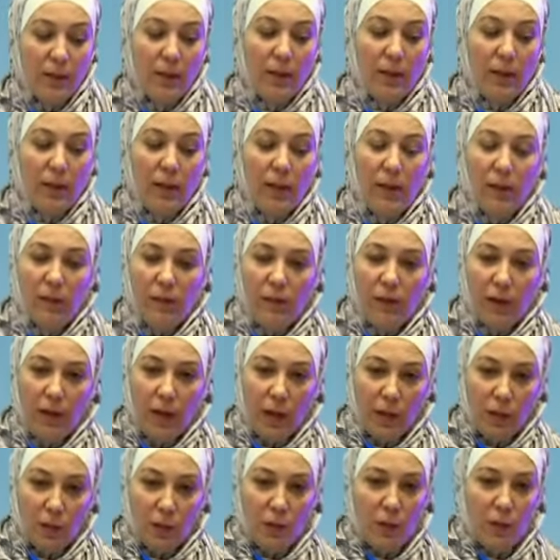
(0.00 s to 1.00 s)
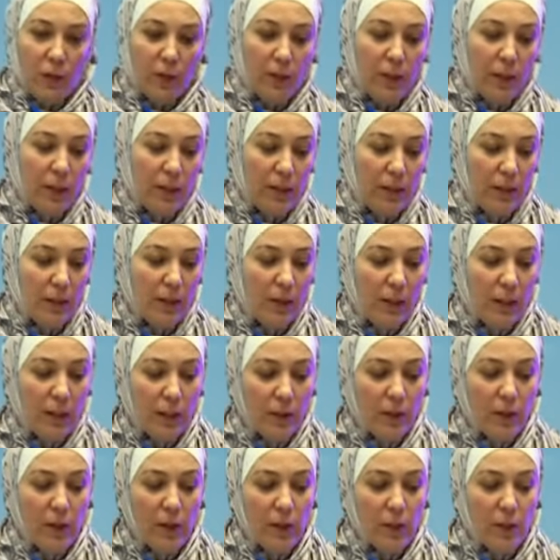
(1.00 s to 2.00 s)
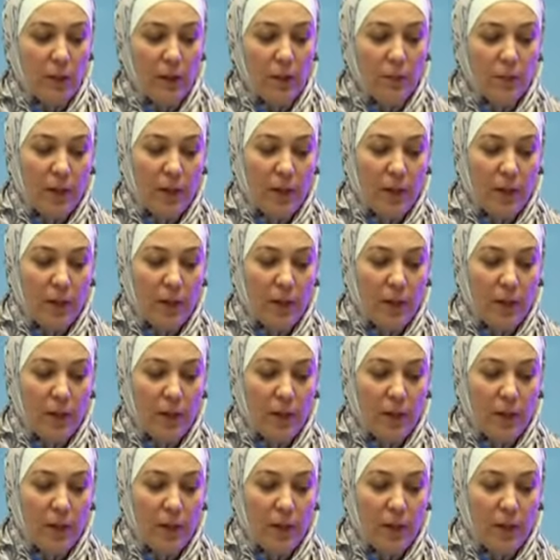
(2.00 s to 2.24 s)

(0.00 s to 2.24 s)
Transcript: The key figures for these treatment